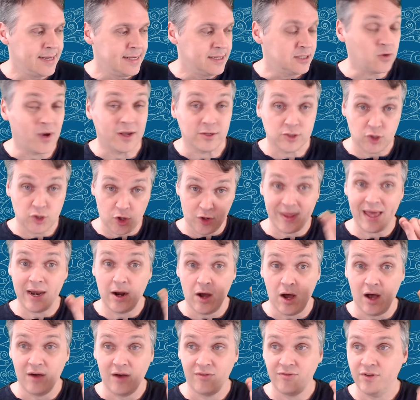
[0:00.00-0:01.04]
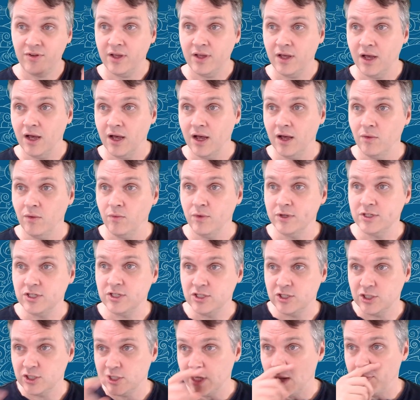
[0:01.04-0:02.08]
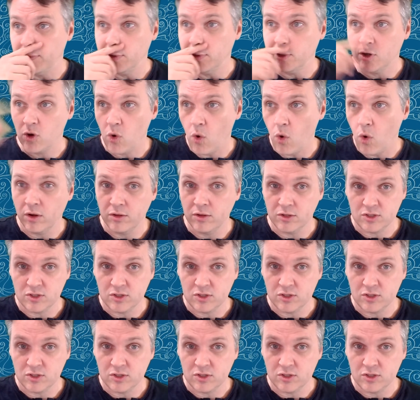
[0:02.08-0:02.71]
So I'll turn that off, which is just up in the corner.